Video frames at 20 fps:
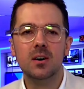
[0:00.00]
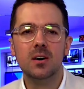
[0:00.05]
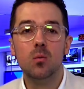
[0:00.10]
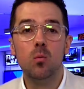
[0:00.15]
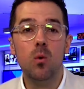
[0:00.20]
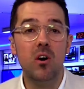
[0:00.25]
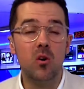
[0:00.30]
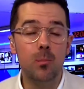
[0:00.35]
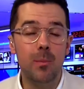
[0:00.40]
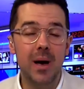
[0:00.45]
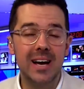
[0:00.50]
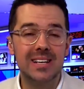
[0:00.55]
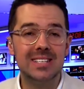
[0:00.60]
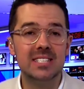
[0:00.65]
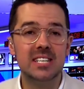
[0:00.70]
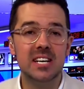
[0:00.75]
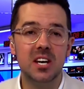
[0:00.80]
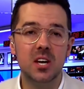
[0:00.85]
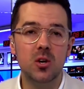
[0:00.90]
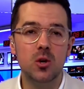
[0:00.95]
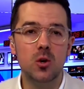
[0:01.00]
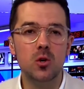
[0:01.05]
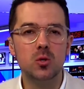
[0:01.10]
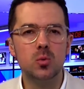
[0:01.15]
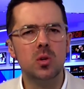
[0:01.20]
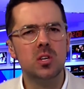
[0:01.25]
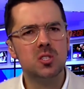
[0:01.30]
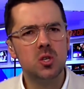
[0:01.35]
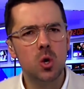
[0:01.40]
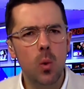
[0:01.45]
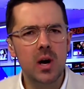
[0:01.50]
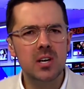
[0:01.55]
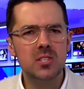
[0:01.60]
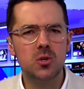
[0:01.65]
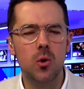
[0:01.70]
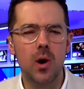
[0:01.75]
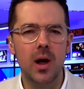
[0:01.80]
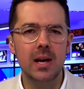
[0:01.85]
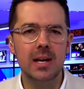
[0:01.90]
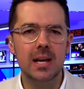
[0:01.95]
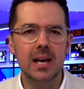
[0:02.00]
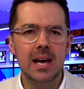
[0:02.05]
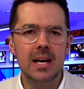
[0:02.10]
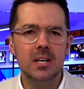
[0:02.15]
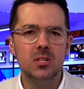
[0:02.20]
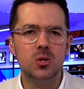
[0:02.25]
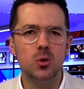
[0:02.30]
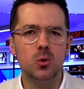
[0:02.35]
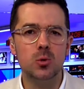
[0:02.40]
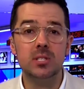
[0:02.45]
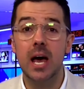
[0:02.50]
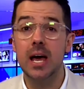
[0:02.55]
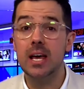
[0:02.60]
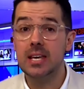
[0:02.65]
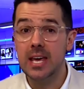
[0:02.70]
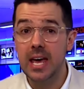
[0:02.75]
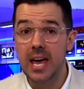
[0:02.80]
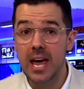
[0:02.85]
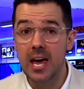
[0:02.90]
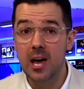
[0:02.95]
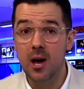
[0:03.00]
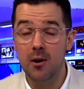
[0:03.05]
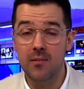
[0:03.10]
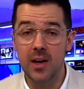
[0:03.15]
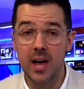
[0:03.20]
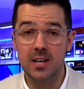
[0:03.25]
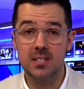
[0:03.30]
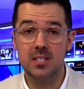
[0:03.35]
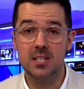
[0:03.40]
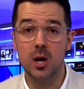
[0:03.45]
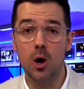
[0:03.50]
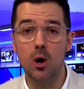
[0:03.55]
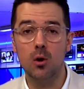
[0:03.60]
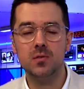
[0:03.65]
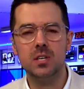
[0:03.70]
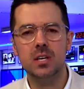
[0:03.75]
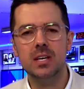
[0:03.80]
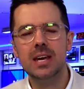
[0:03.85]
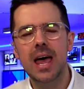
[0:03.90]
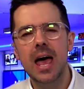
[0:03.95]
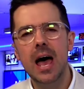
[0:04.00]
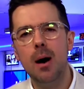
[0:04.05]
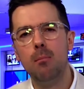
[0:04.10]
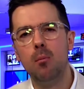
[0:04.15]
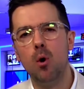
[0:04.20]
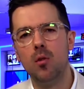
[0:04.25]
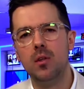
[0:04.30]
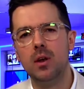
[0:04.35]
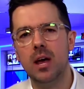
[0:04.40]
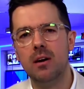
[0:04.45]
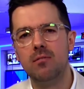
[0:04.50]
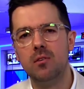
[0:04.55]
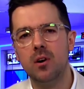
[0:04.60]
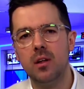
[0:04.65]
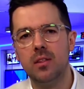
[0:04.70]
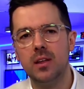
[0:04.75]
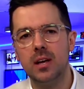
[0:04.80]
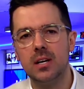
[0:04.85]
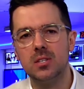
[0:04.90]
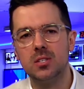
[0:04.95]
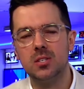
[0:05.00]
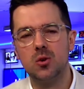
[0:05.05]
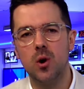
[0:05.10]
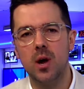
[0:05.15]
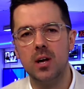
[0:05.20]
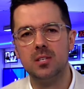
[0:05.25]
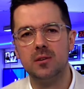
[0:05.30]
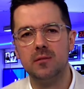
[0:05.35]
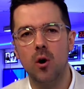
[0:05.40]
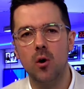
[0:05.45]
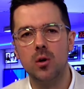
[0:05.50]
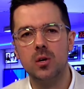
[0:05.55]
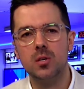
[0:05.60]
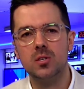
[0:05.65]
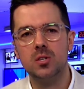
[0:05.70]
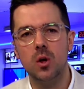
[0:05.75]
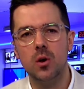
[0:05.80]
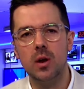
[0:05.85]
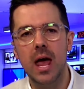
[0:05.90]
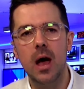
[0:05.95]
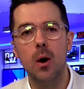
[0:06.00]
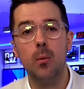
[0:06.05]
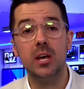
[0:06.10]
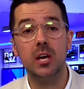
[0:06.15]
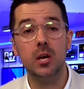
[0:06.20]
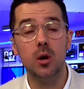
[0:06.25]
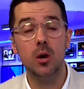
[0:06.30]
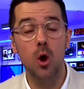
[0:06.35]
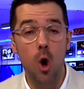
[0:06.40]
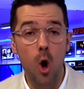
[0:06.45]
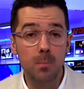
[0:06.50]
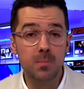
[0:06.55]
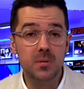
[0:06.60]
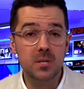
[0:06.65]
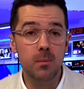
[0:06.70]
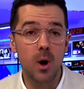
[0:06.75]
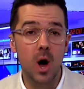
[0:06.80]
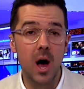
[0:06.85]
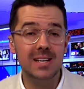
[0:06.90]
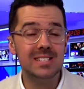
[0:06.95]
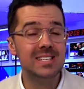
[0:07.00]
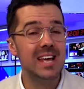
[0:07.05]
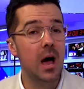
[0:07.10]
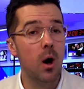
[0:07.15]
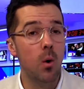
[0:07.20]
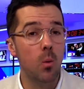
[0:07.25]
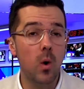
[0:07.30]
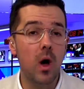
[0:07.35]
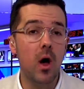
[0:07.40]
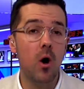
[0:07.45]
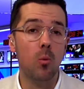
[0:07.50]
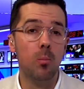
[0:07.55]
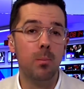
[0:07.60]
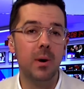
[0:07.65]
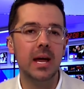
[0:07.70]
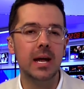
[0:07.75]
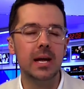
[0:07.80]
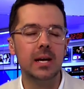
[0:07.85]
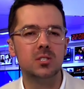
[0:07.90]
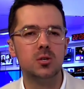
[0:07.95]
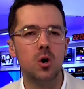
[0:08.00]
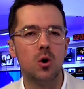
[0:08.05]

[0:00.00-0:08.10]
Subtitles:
Welcome back to Ticker News. Well, it's always great to take care of ourselves, and now more than ever, I think it's great to focus on how we can optimize our well-being.